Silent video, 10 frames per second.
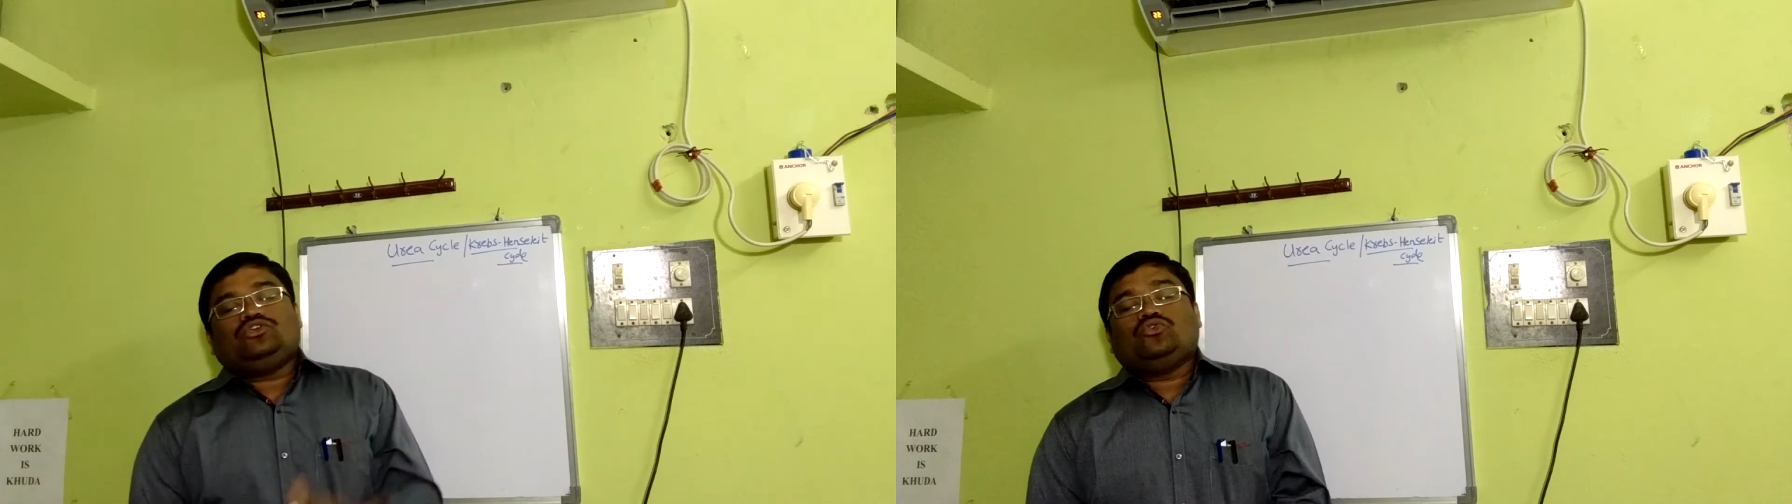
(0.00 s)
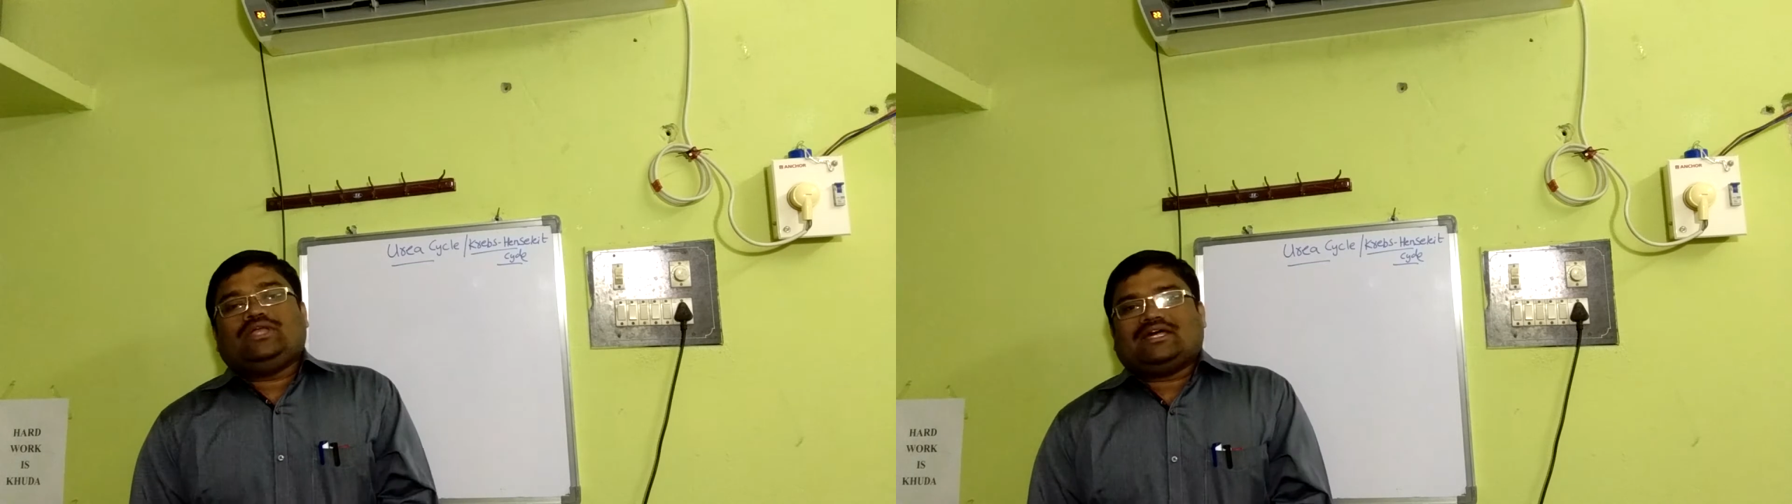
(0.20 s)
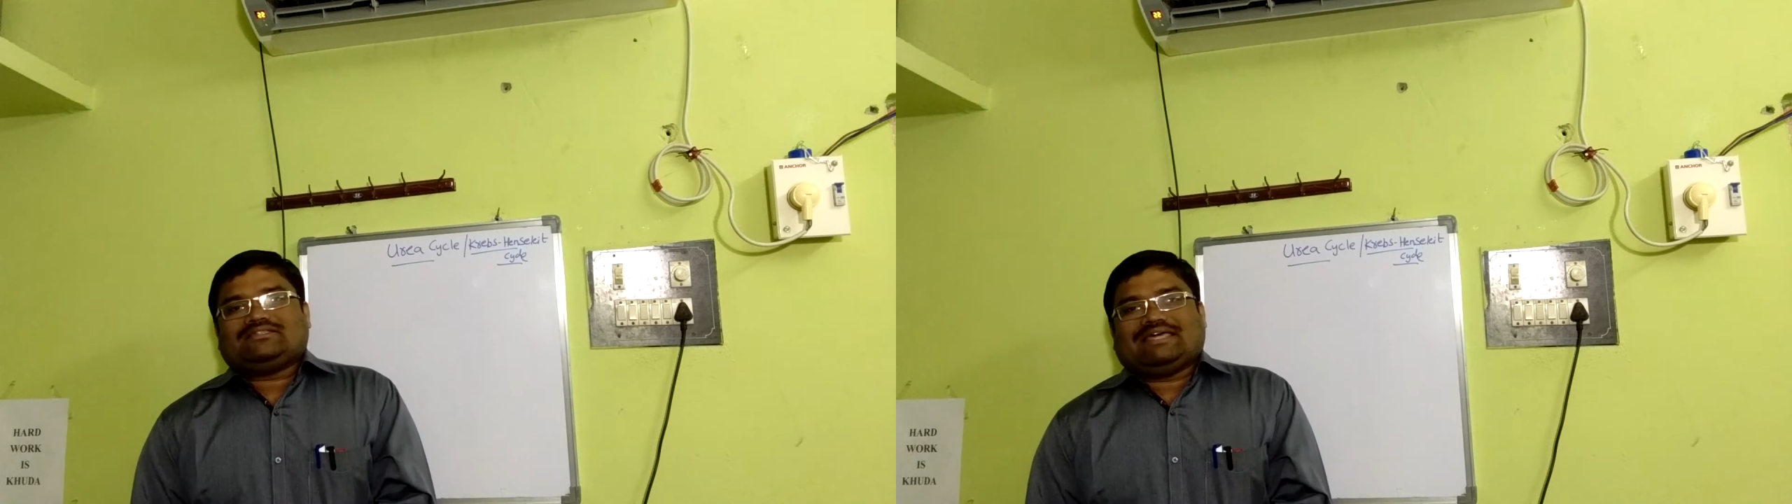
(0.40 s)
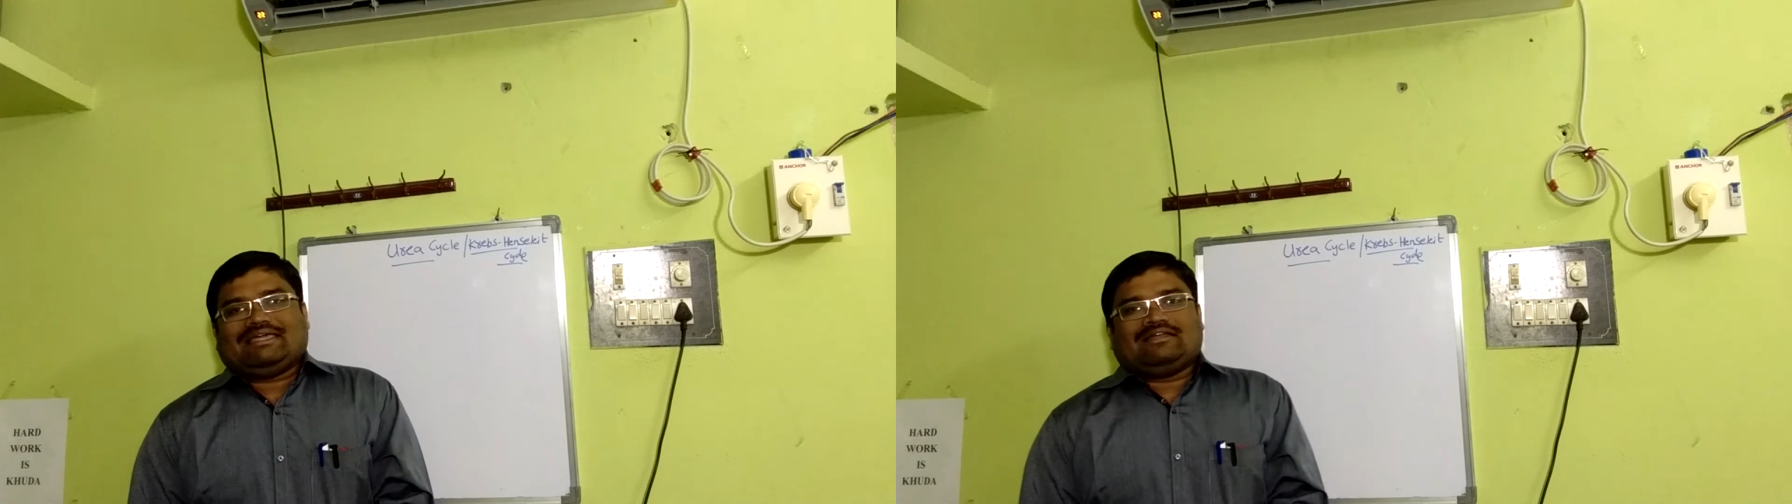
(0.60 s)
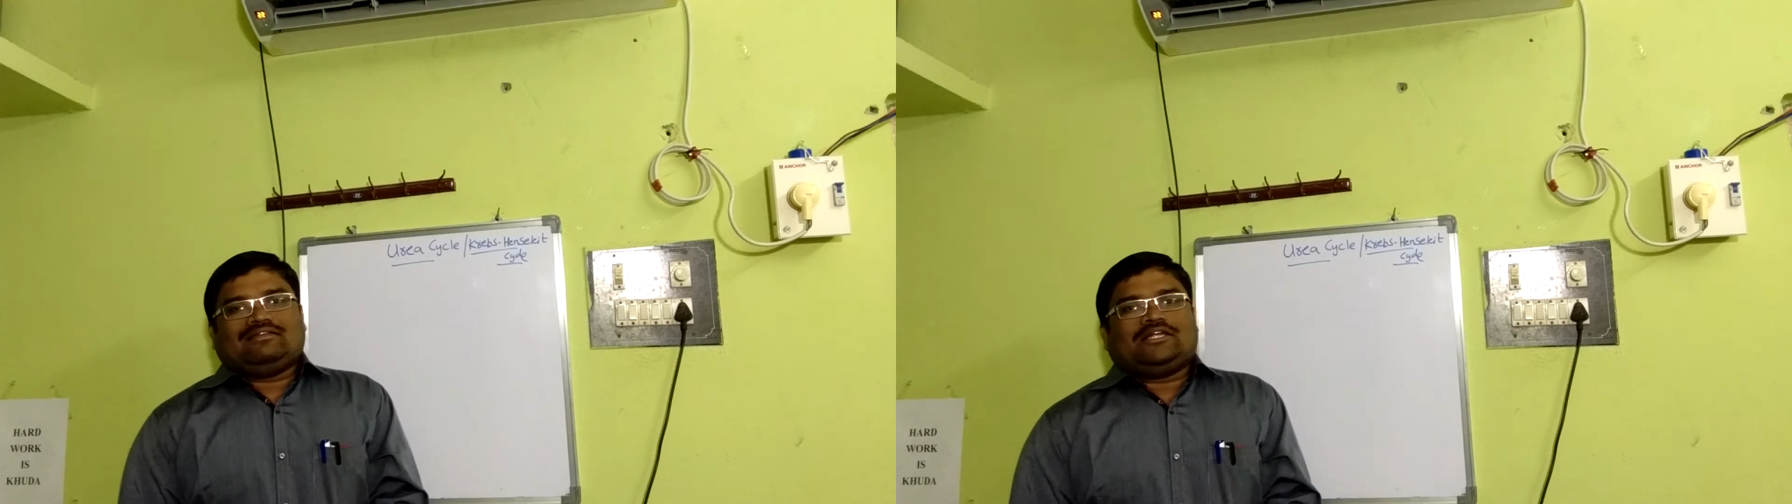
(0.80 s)
urea
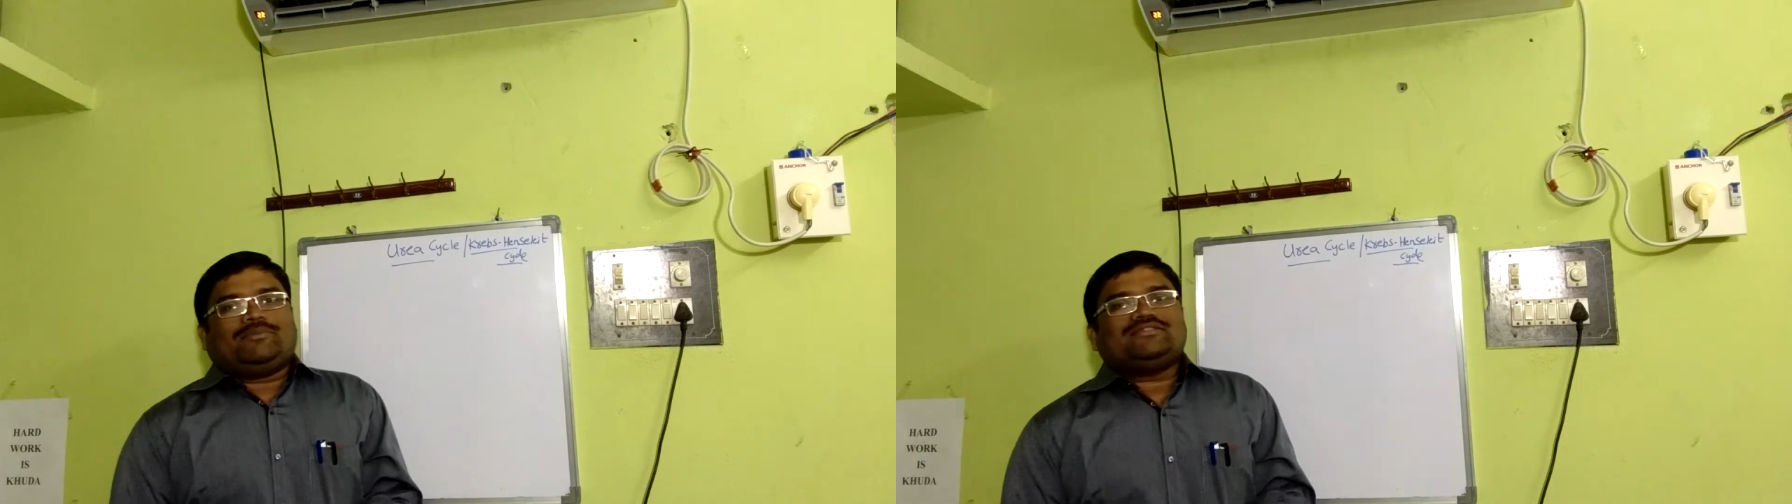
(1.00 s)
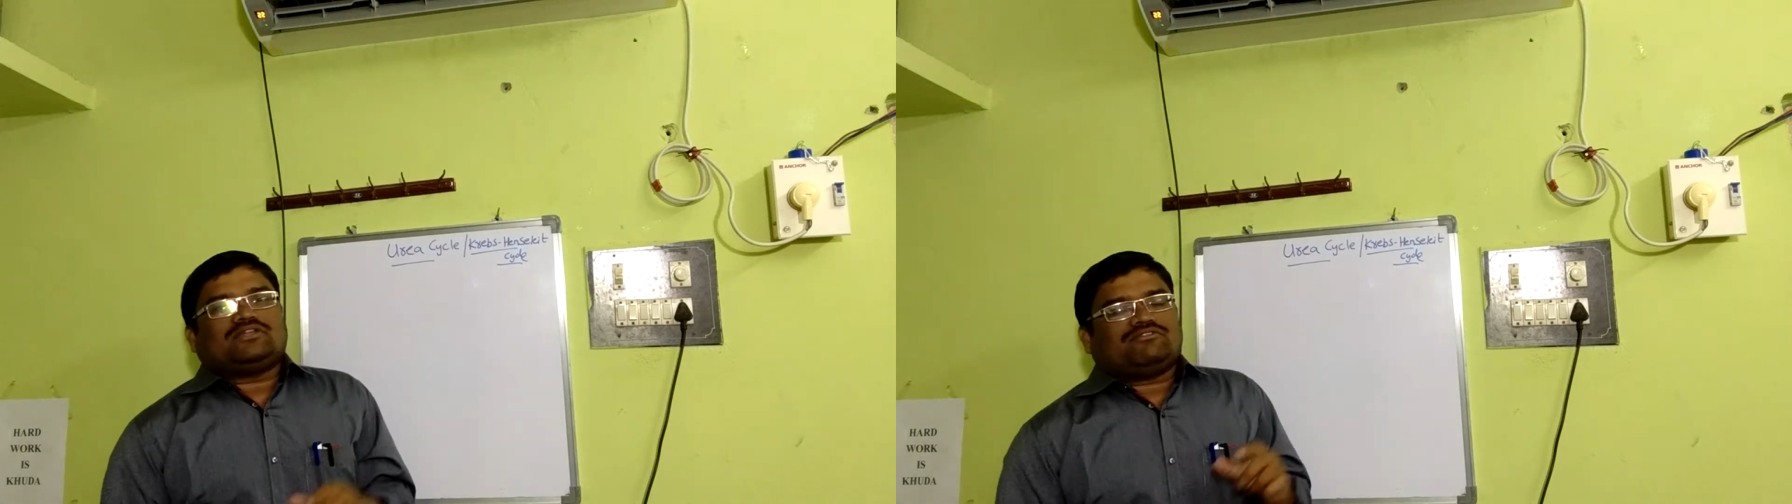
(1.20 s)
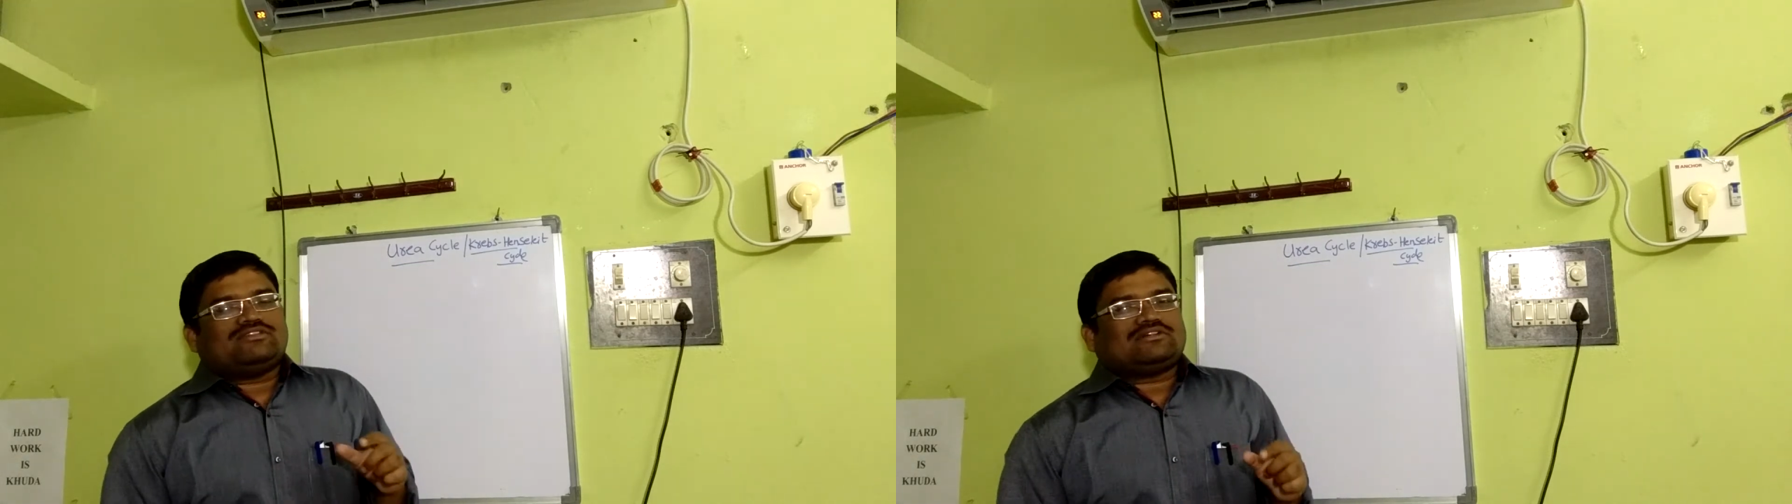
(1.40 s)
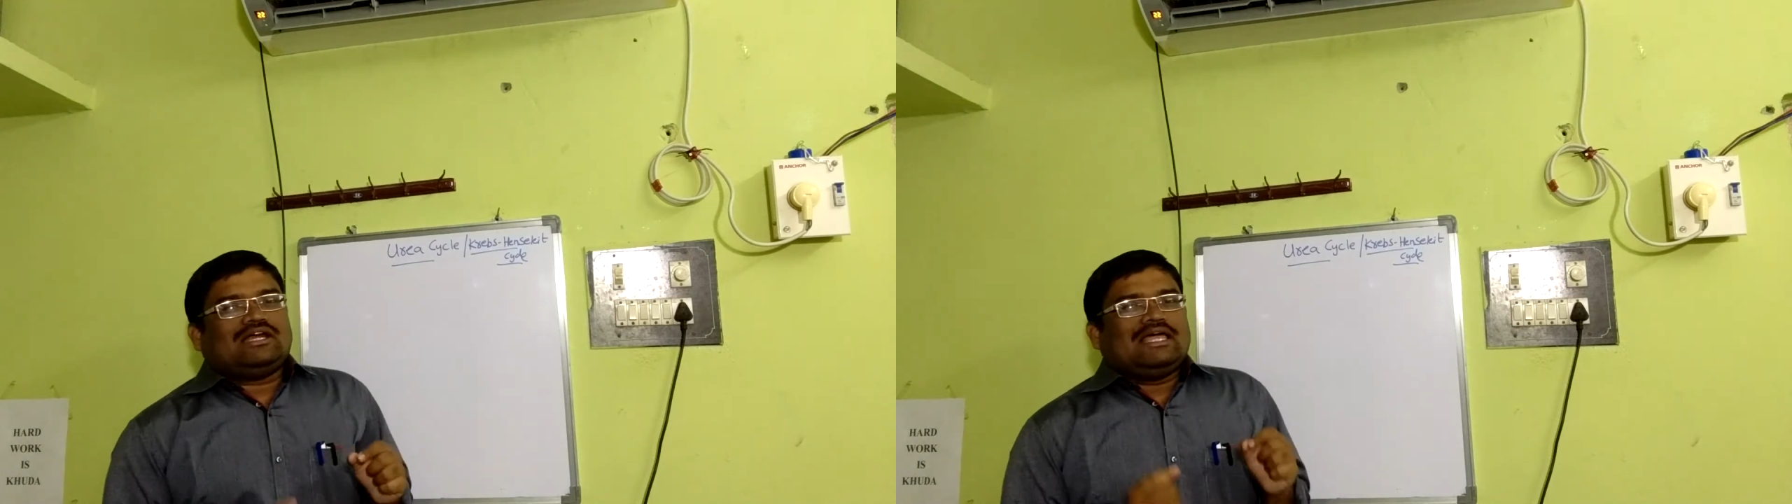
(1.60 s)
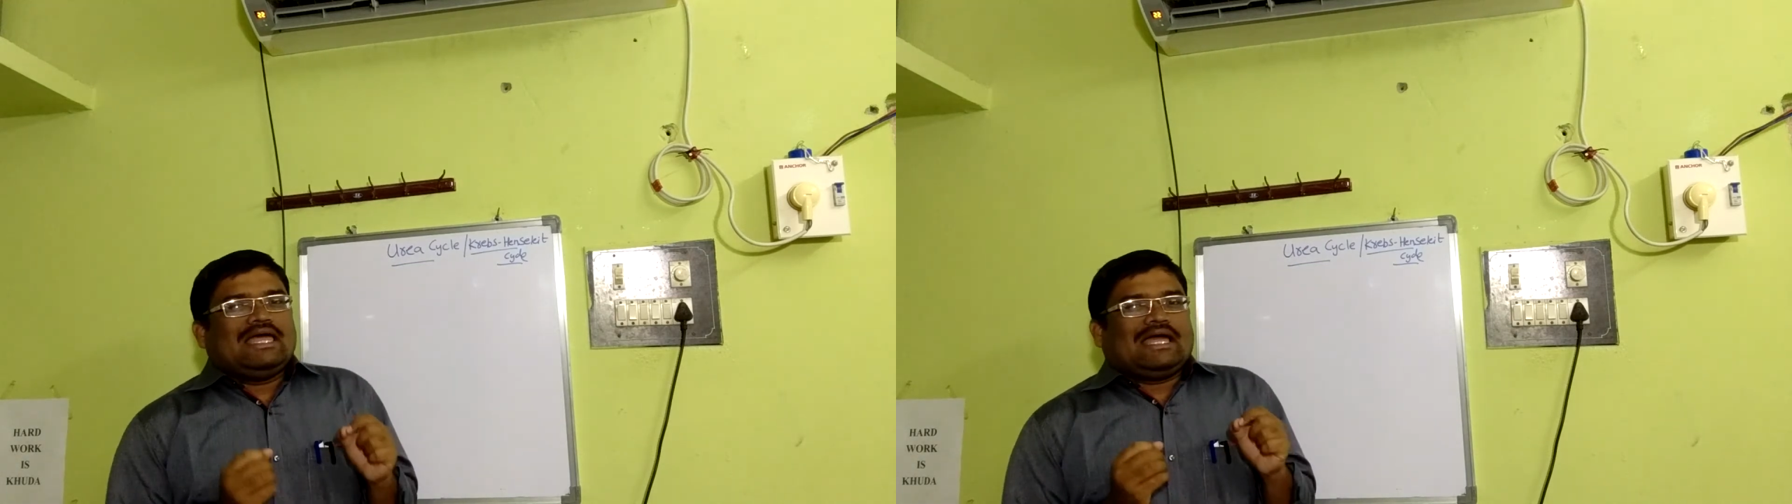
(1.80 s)
cycle. That means otherwise called